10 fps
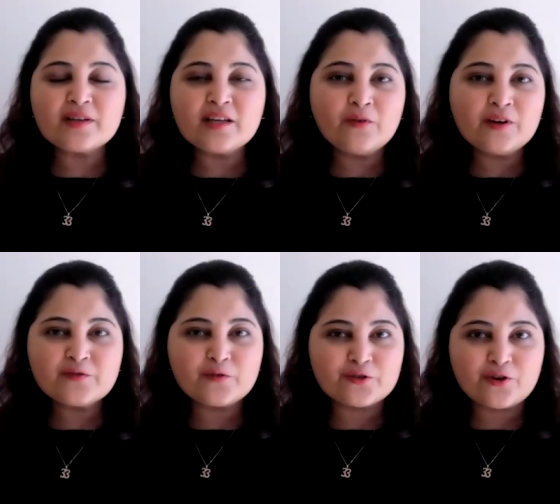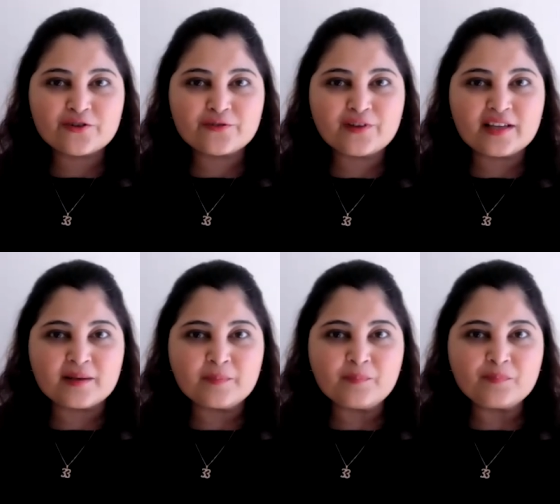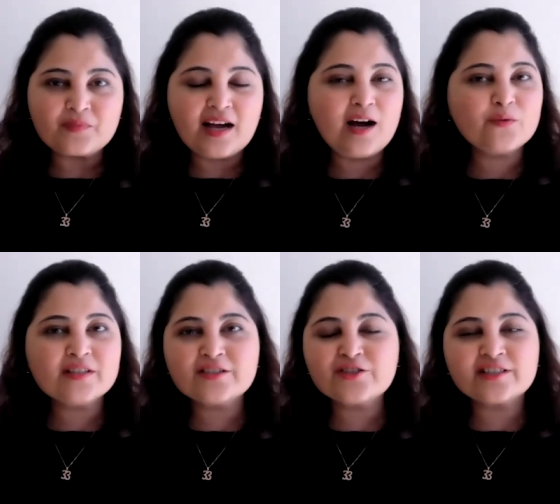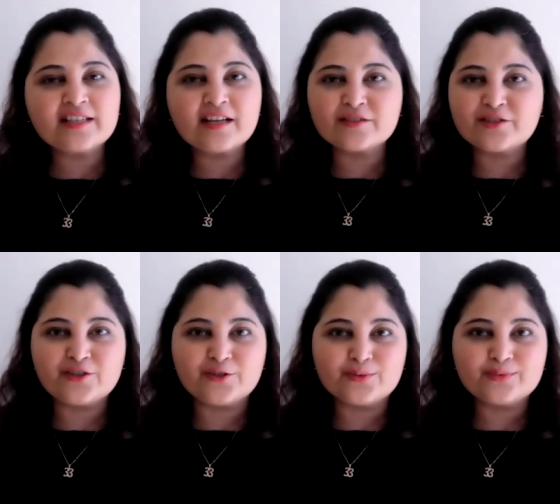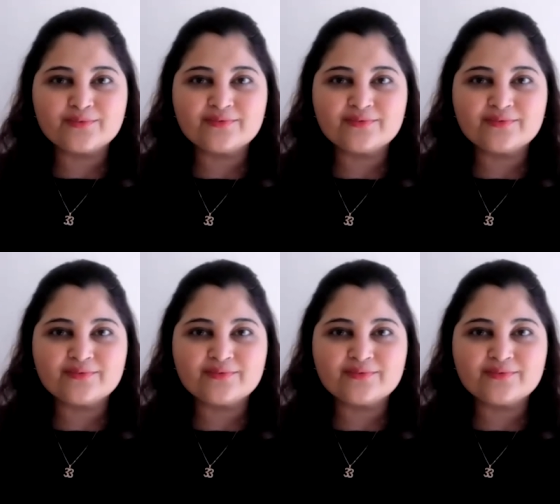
from event photography how did the journey continue